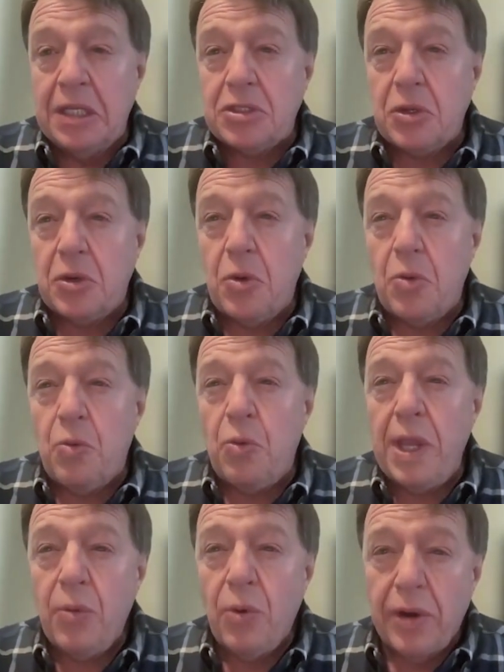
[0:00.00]
So
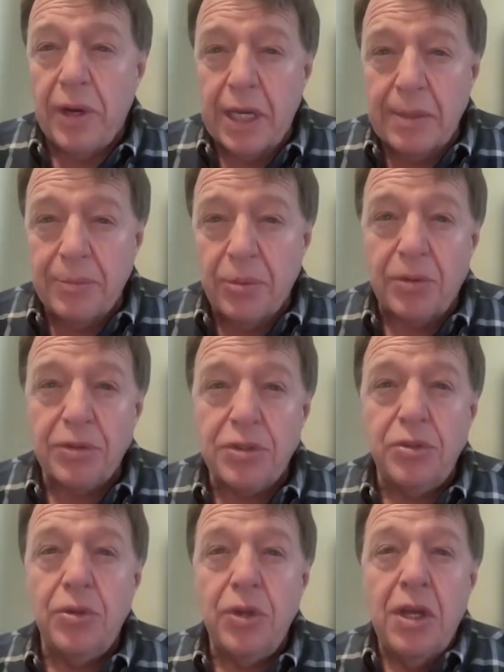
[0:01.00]
we were able
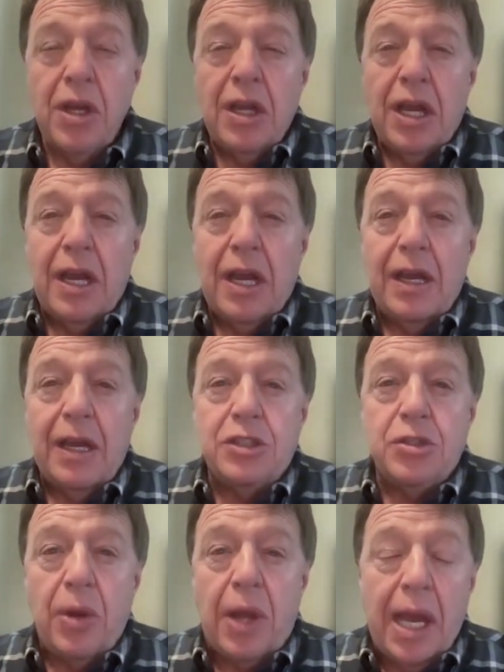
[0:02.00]
to uh,
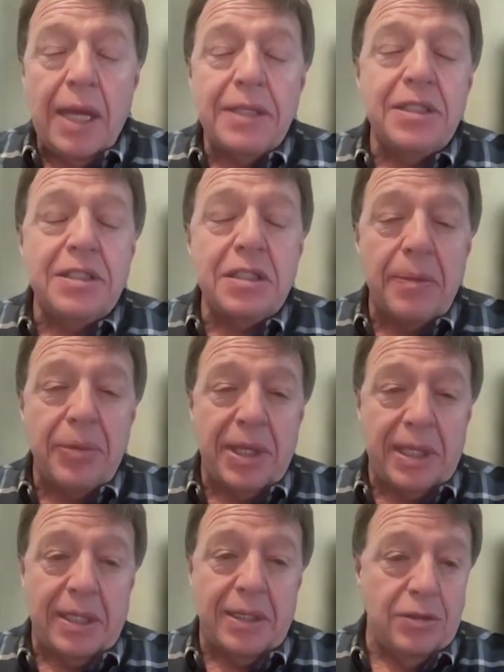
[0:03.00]
to add
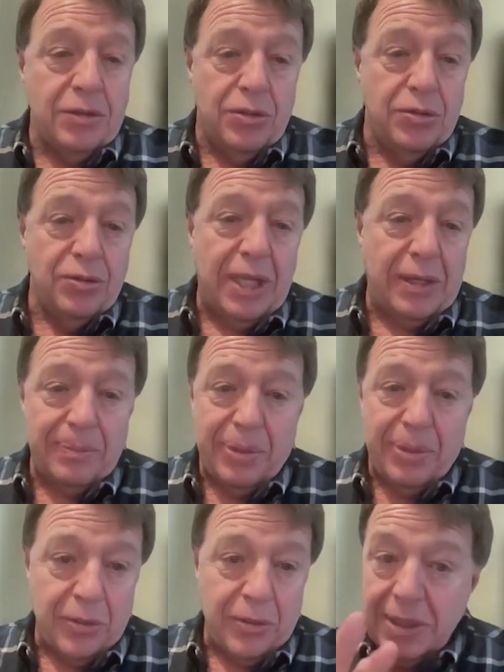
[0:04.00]
something to that
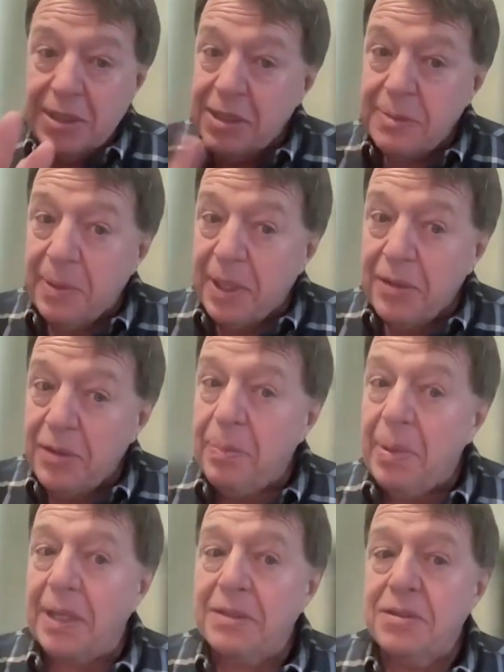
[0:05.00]
powder, and this is part of the
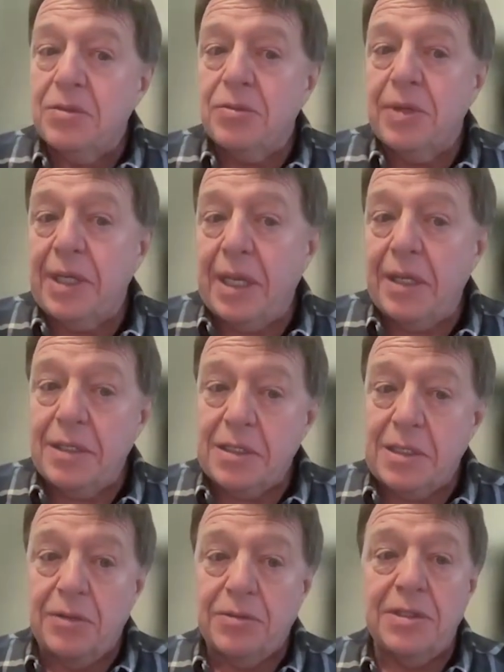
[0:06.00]
patent, so we can't
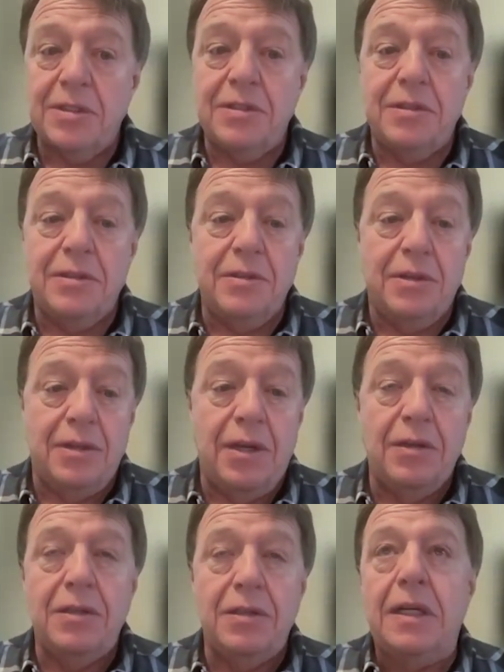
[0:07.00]
disclose it to, uh,
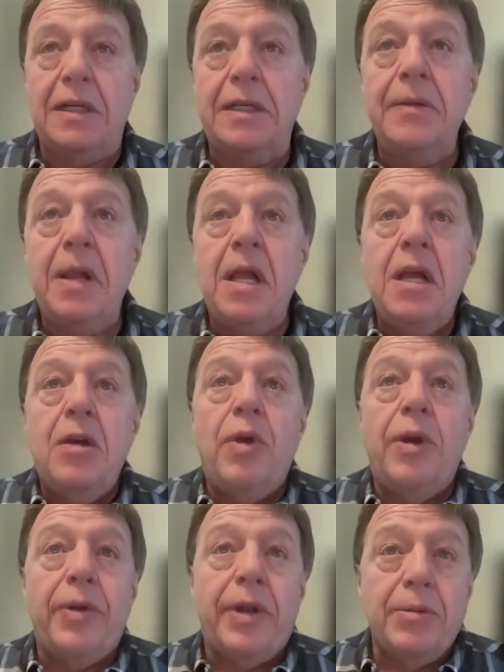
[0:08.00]
online.
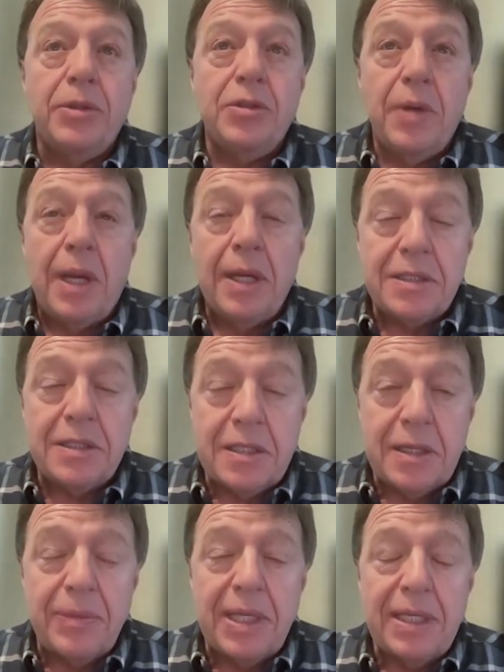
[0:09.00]
We were able to add
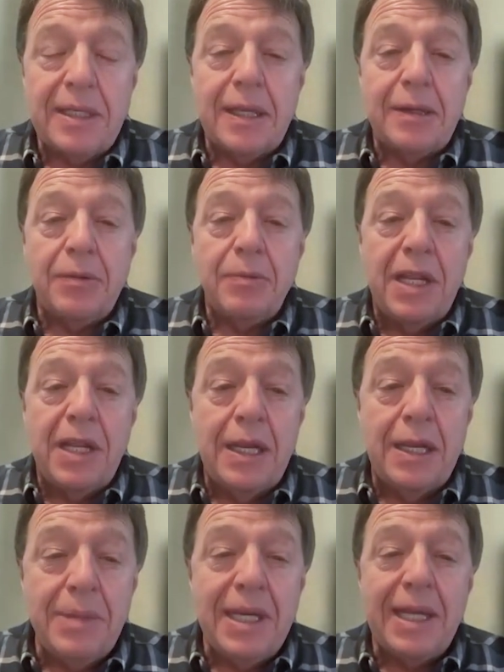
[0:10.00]
something that
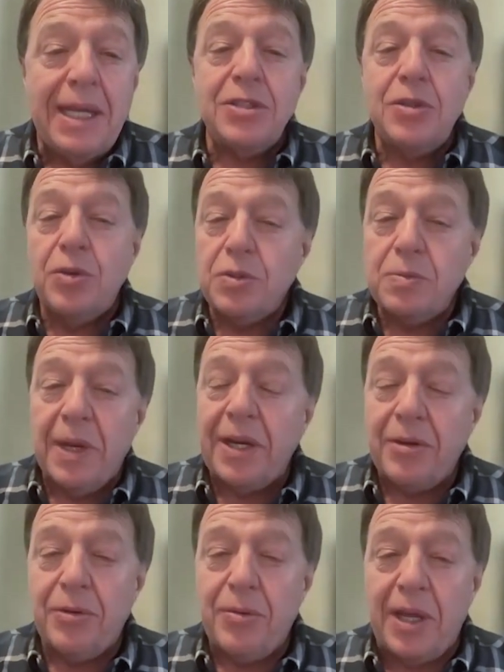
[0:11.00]
eliminates those
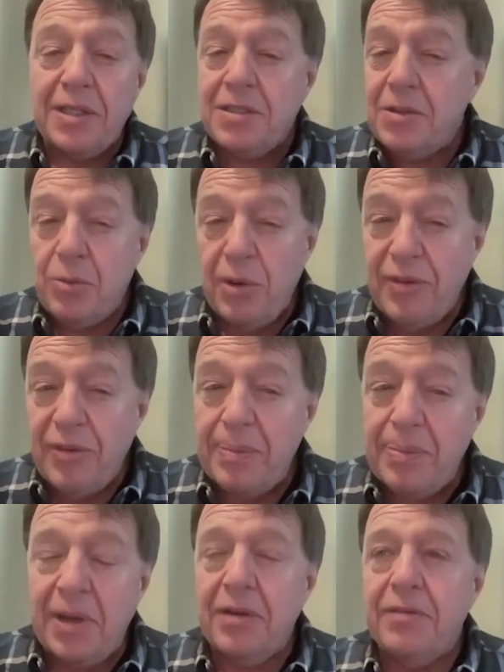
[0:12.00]
micro cracks. We're
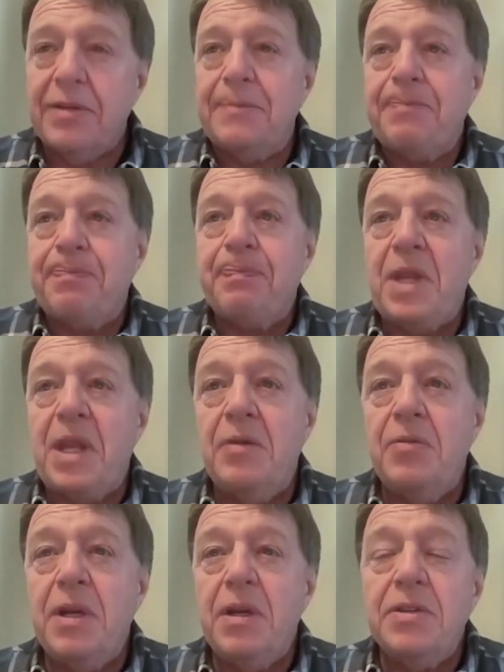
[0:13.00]
very proud of it.
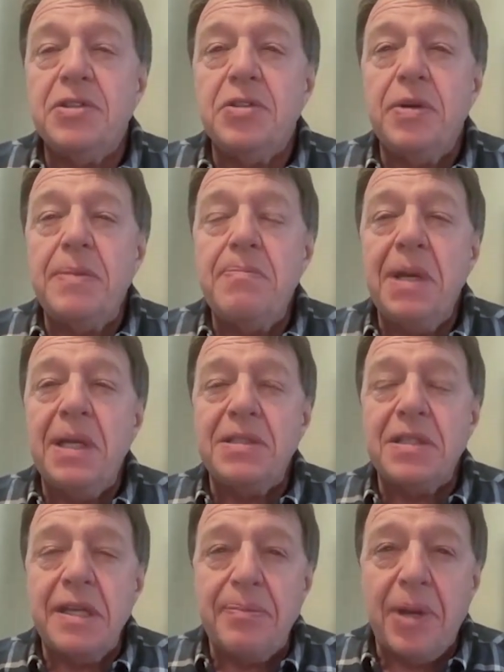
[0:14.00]
We're also
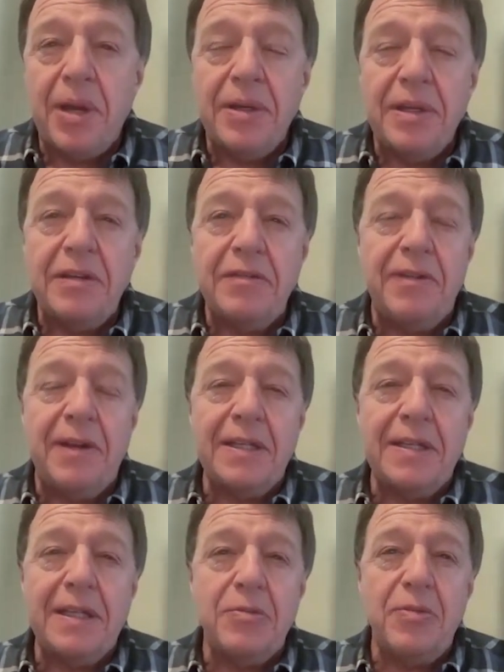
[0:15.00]
immensely proud in the
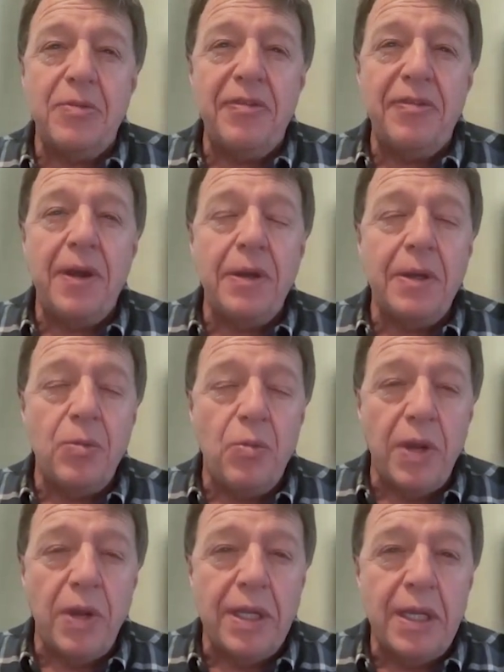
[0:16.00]
fact that we found a
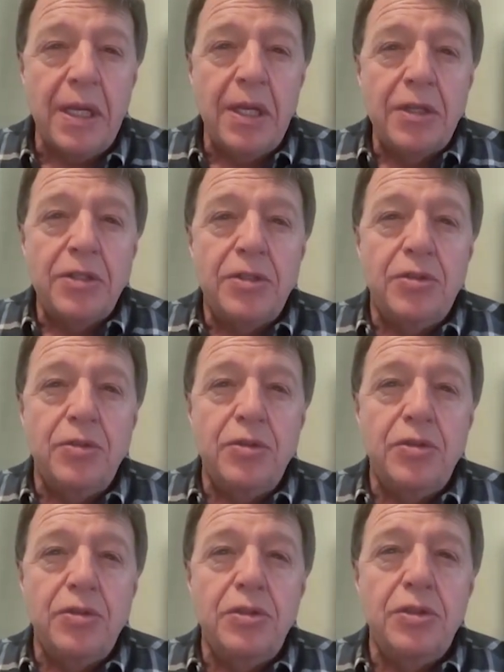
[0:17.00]
way
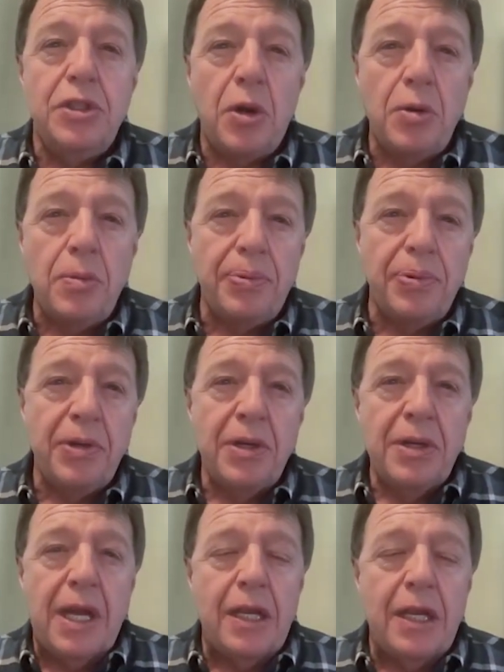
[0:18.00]
to dope
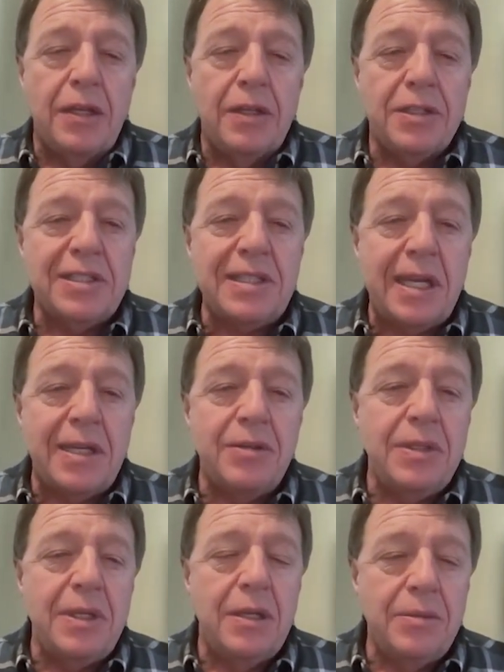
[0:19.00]
a
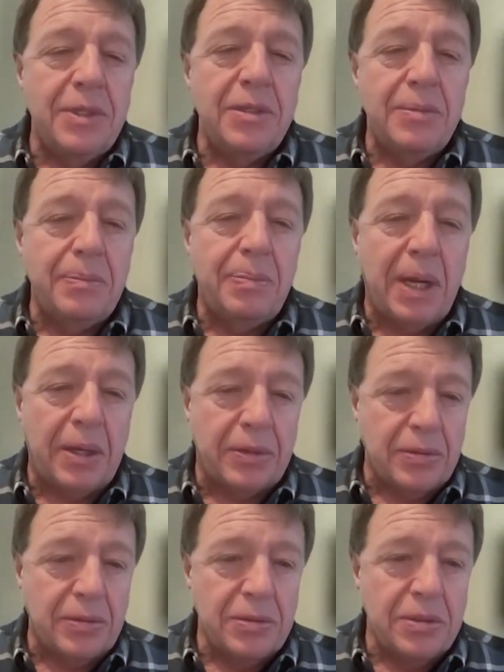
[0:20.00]
standard aluminum
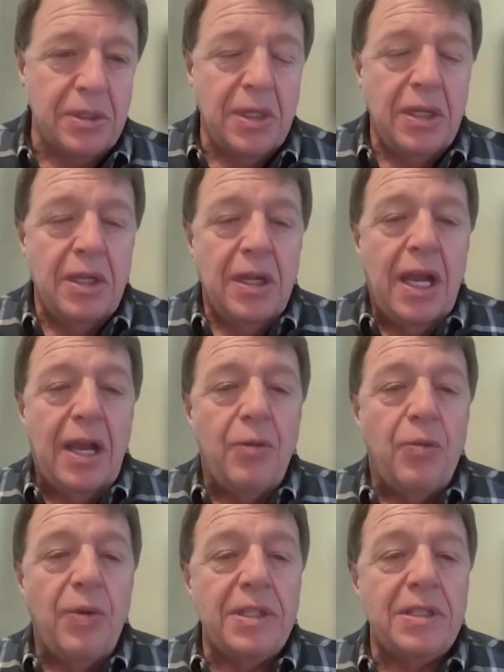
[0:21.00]
powders
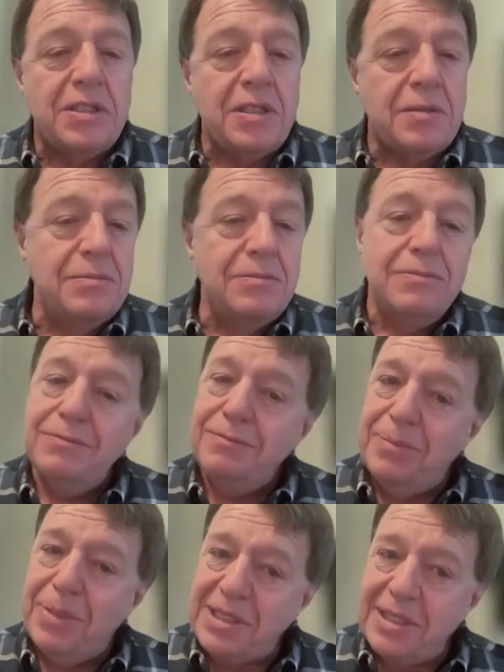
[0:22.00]
with some
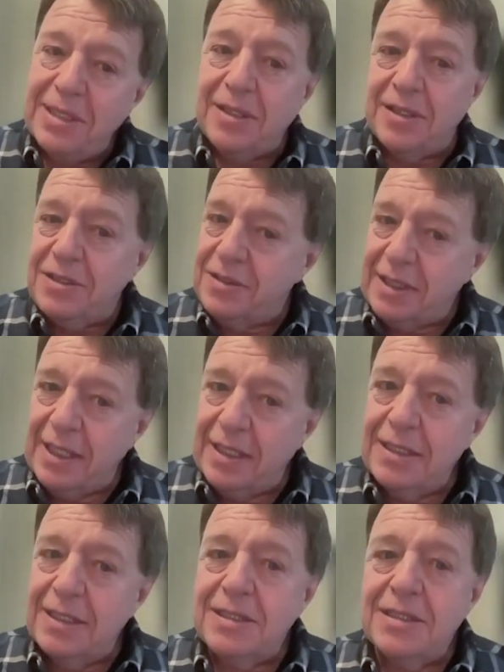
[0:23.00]
pixie dust.
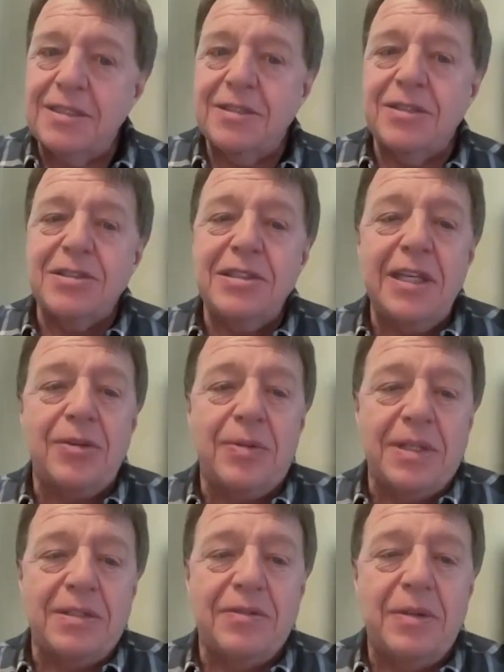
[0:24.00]
Again, this is the
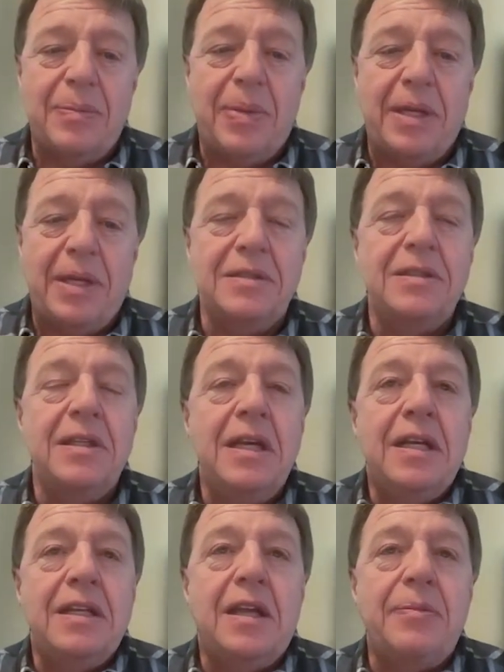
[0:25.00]
secret of the patent
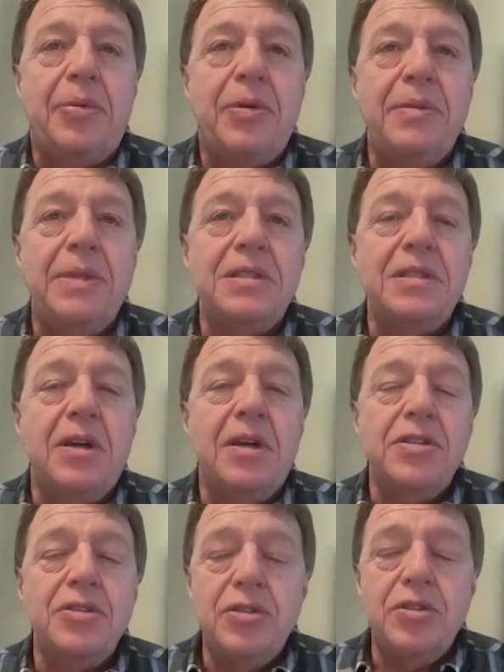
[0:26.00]
that permits
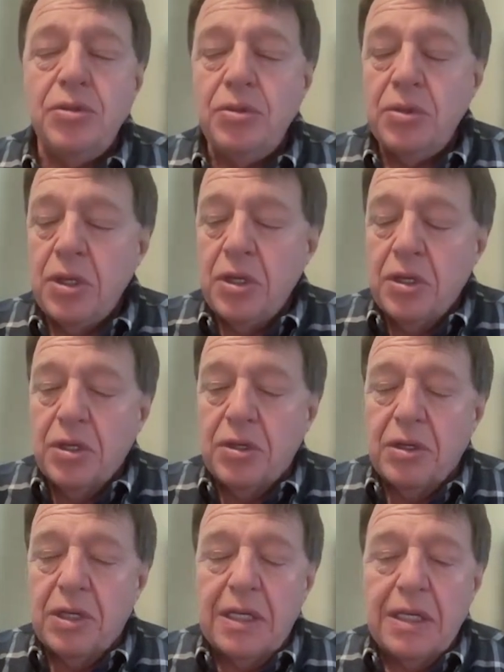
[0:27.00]
us to
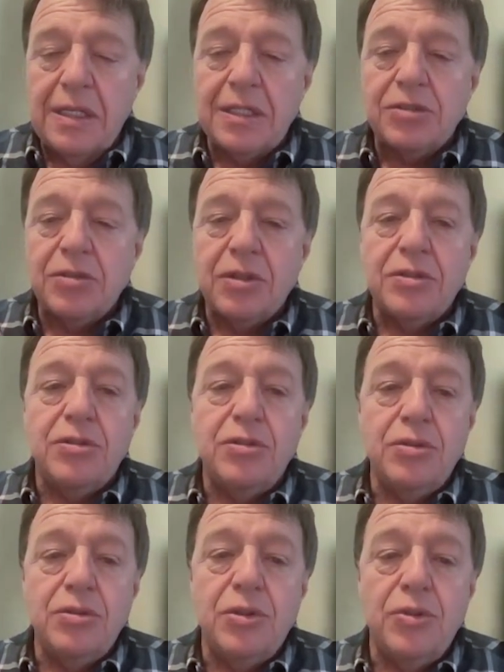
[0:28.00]
uh, literally
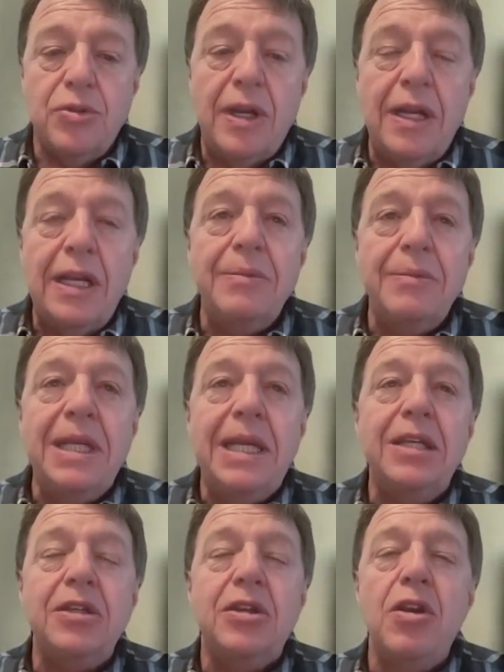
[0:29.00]
to, to
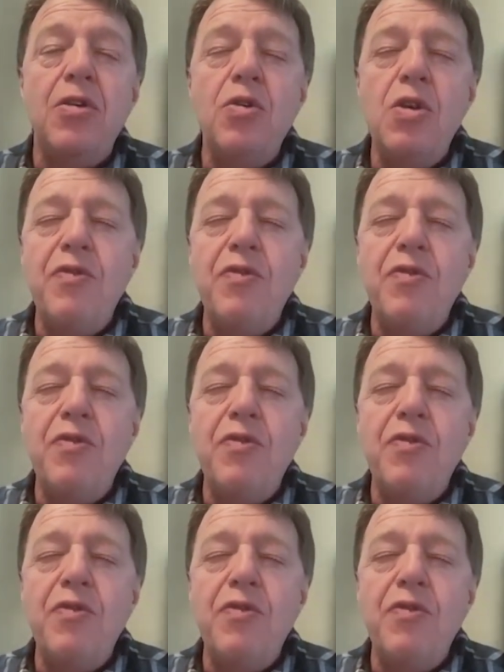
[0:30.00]
eliminate the